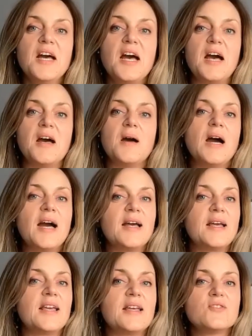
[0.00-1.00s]

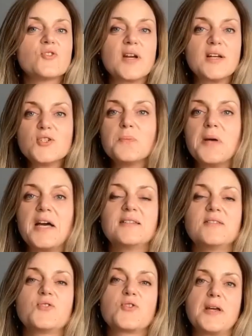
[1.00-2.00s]
I tried to pack the
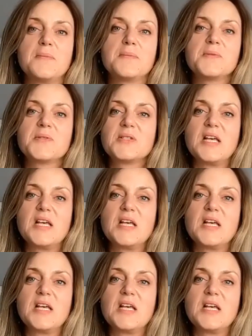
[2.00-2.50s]
trips.